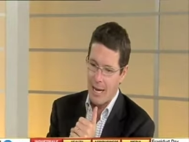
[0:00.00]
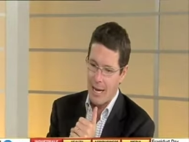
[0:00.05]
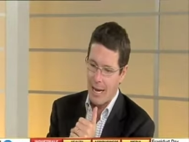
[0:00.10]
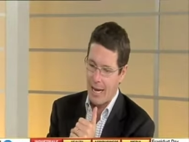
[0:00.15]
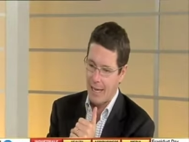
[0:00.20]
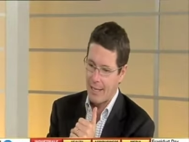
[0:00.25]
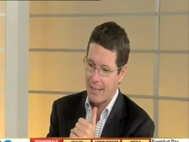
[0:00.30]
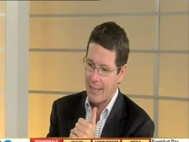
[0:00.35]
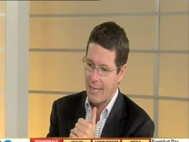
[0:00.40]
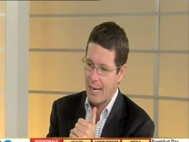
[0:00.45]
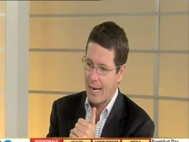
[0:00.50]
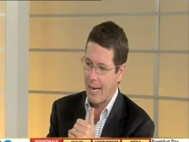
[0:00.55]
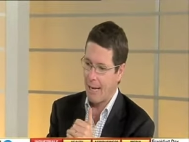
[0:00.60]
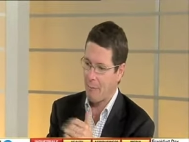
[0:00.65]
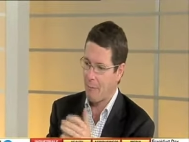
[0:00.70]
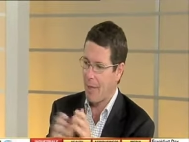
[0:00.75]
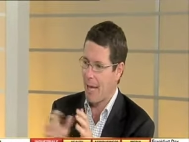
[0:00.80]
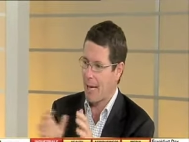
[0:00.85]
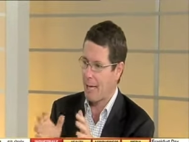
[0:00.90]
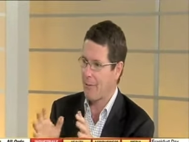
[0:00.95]
And
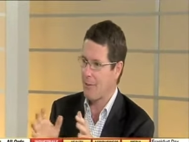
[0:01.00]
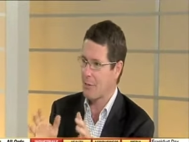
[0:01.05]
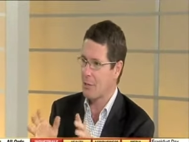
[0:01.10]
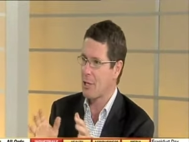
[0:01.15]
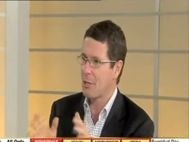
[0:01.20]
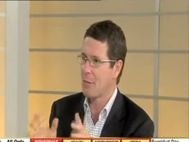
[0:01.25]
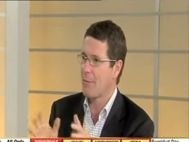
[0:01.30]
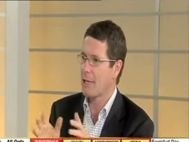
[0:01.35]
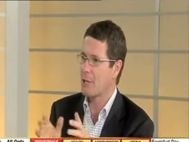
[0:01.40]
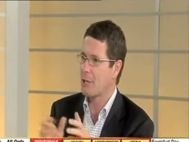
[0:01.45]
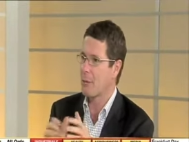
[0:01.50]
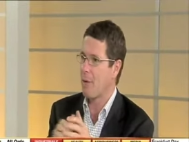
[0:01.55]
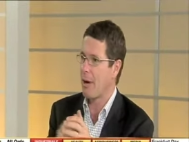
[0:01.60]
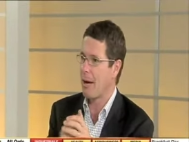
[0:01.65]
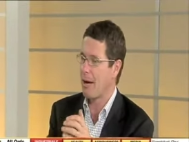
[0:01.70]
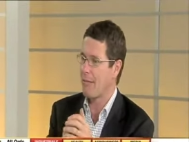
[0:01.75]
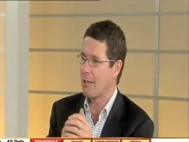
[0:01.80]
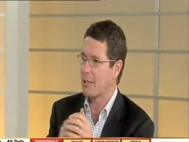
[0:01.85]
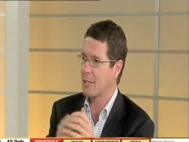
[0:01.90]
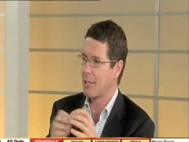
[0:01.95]
without giving too much
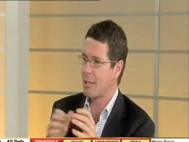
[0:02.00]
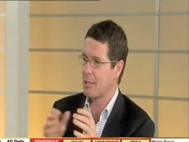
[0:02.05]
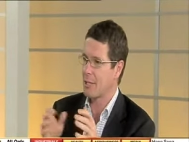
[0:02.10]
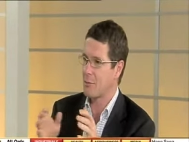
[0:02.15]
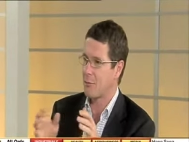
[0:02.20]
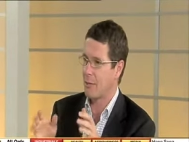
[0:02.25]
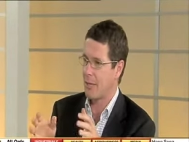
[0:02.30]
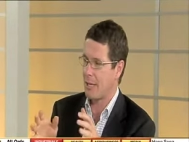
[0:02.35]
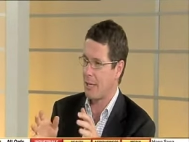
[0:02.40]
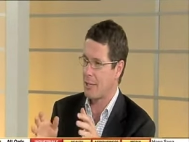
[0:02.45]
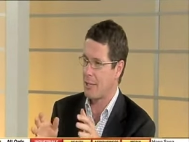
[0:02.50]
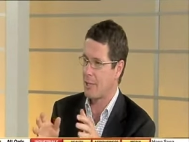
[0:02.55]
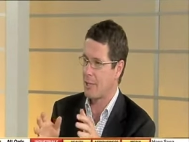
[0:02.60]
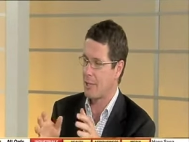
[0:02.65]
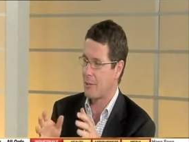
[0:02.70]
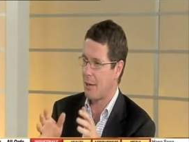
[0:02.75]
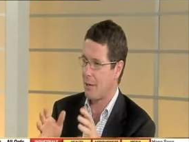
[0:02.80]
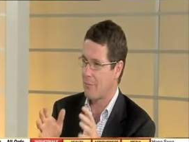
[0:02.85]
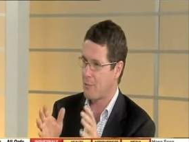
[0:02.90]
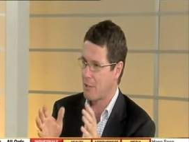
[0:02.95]
away,
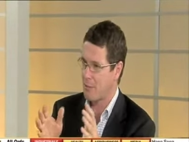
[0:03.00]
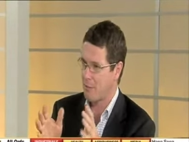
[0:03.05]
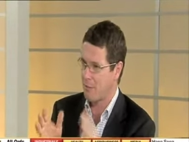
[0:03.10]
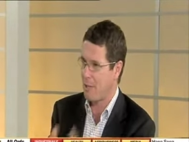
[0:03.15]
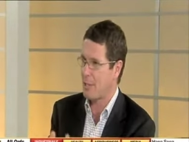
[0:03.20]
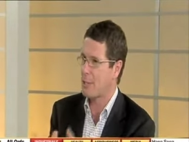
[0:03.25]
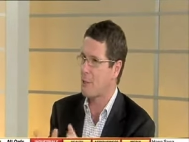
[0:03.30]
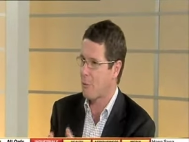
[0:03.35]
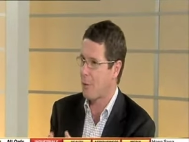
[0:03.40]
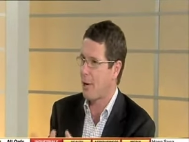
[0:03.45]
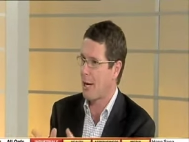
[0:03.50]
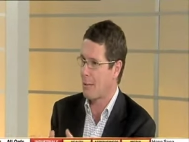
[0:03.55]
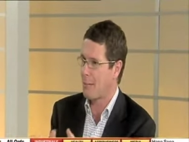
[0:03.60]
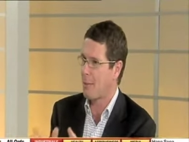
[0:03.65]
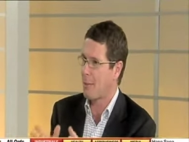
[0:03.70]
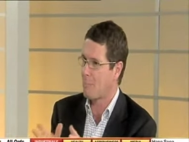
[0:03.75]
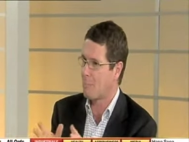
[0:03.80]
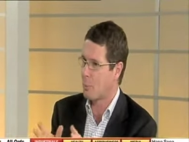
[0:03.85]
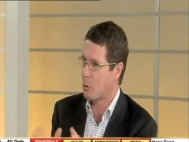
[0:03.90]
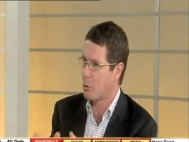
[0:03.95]
I've just finished writing
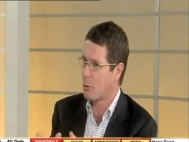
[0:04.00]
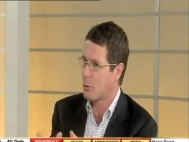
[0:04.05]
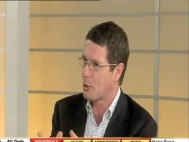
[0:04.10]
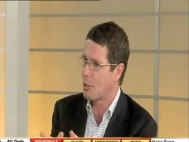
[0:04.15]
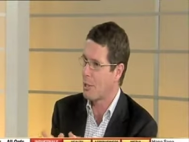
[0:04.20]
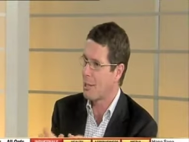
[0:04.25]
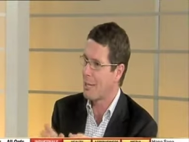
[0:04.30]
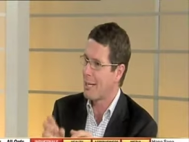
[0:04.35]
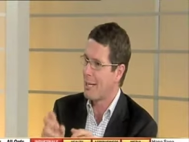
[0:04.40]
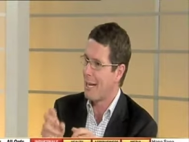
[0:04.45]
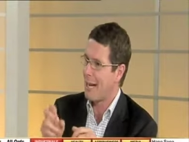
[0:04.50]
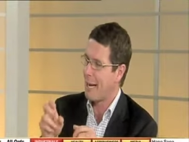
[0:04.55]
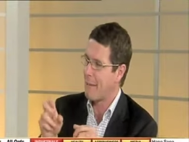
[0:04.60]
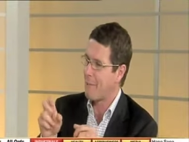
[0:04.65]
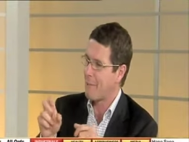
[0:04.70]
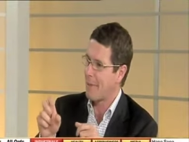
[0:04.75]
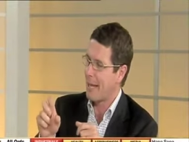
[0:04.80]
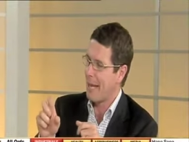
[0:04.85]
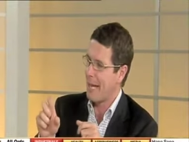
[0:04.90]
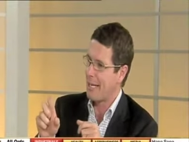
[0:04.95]
my book,
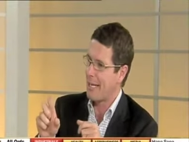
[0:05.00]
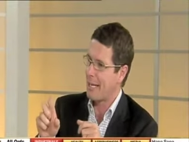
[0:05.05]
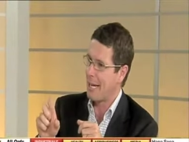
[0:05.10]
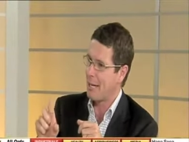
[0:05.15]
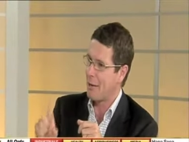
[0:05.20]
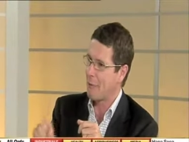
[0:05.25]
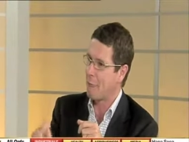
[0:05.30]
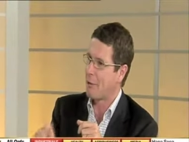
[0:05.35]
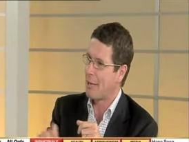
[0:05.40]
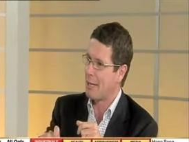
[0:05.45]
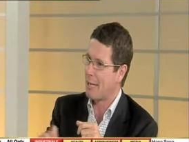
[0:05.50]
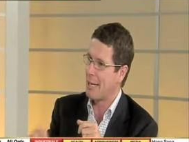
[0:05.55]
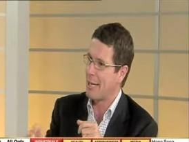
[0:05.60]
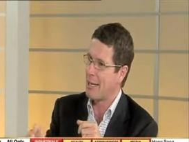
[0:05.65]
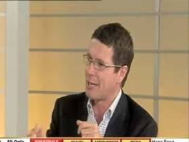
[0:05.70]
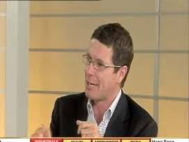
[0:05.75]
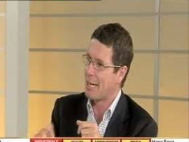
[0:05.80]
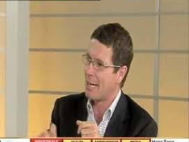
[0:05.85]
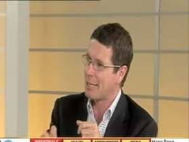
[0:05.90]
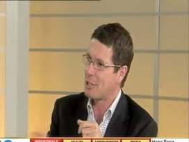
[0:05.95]
and I've written a
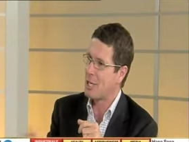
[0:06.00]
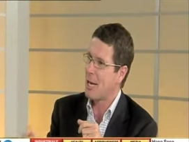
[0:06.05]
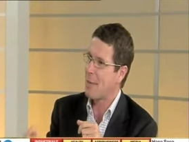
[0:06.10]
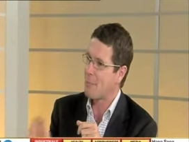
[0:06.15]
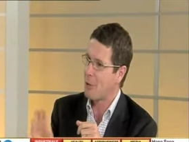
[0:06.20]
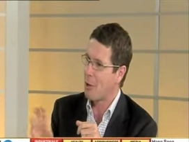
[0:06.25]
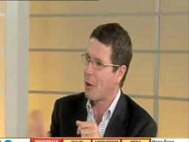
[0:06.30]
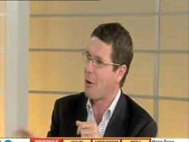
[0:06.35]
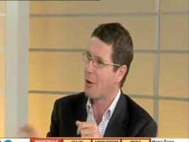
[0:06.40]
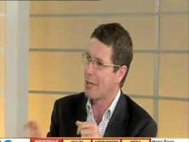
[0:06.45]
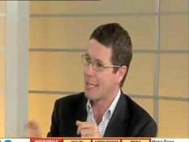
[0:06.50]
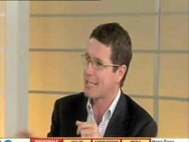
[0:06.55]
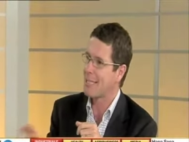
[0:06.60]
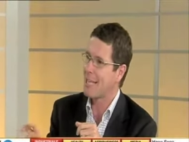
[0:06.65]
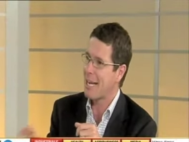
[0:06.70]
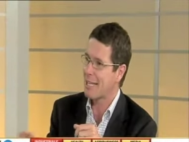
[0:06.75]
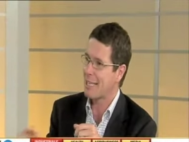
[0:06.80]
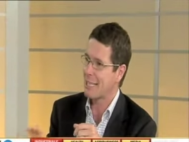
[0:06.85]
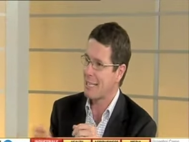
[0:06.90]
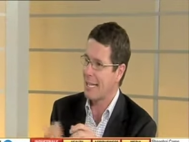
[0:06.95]
chapter on
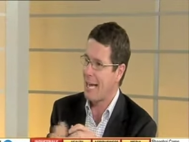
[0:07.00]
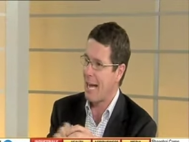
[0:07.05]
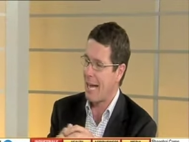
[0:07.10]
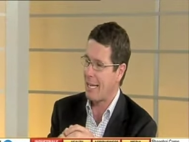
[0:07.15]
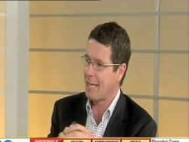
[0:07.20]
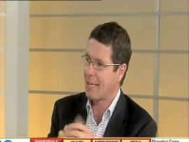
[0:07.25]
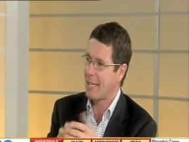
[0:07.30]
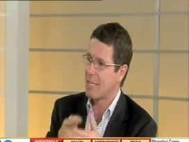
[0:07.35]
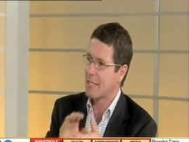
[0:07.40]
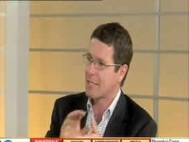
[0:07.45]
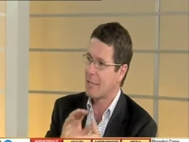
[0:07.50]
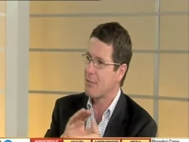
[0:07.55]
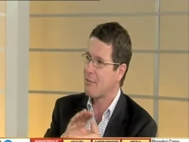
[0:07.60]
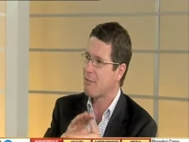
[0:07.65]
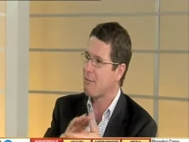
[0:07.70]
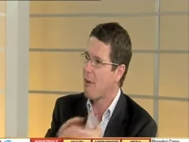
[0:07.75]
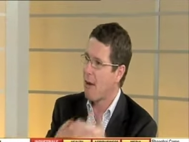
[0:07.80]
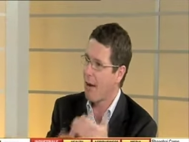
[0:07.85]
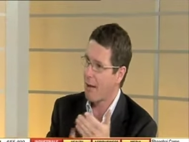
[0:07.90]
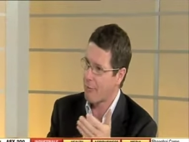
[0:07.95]
exactly that. Right. So there's
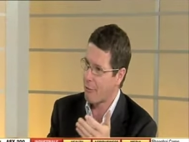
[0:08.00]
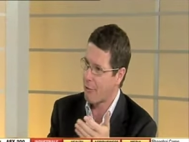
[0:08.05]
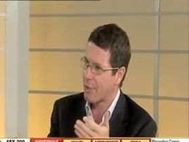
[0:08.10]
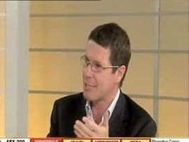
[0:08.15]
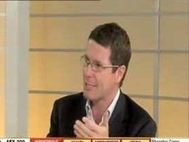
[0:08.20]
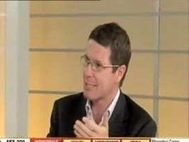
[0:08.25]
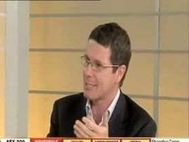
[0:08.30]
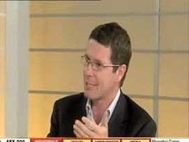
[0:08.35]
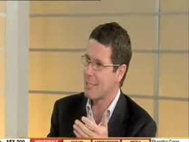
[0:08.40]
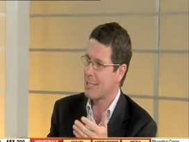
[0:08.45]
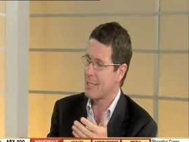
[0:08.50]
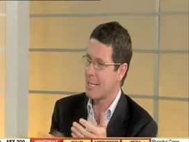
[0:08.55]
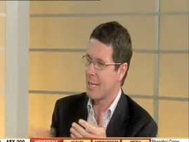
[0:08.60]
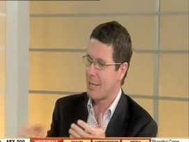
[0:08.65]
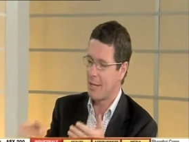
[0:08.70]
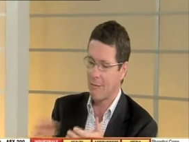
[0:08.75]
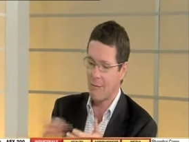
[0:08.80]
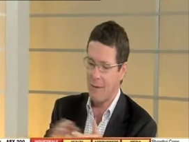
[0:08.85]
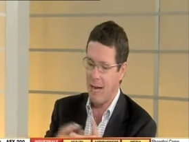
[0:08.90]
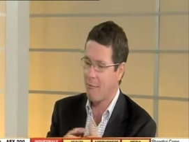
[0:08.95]
five reasons to
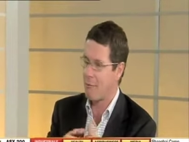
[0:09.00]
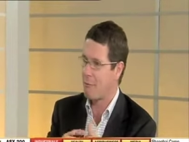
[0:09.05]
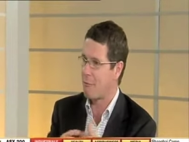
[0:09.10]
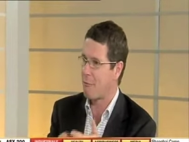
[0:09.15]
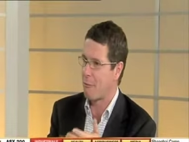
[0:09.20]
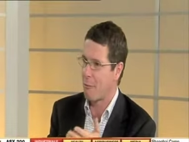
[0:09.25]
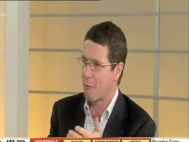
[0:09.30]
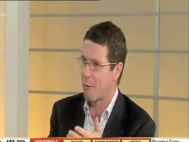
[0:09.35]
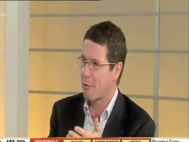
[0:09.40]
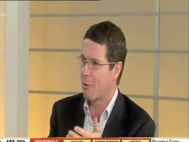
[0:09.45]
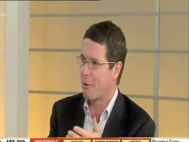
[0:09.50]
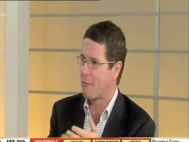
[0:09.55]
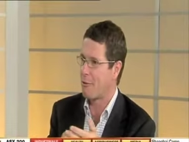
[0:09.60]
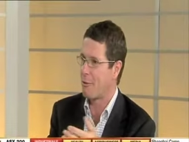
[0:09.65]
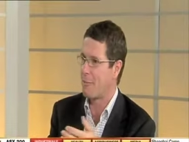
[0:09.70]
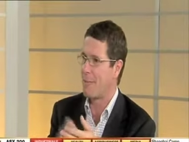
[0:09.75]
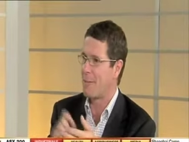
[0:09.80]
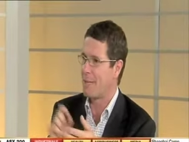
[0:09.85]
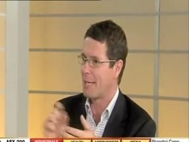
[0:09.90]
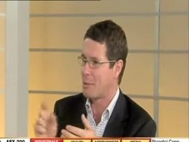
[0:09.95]
sell. I've covered four of
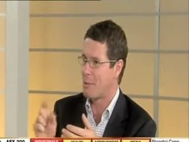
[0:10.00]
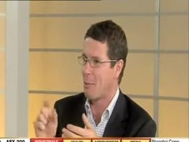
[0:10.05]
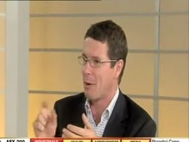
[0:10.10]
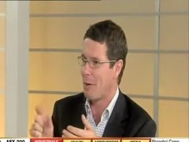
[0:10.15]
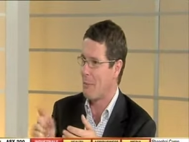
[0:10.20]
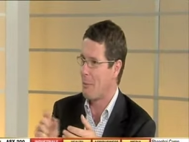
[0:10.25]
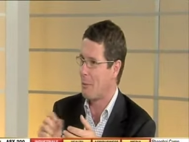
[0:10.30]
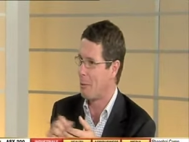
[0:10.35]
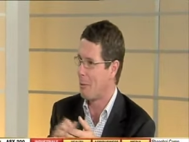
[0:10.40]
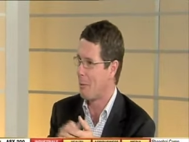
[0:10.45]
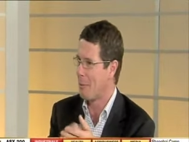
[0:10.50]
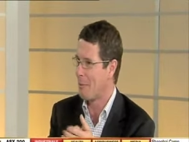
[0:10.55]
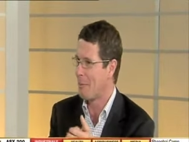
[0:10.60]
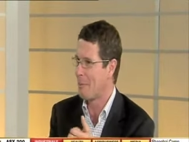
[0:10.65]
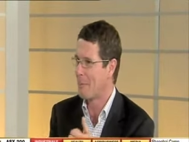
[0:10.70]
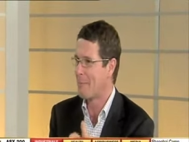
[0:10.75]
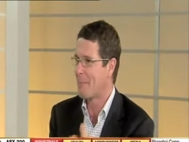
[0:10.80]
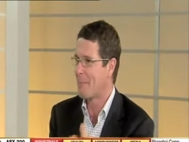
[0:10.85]
them, and there's one more.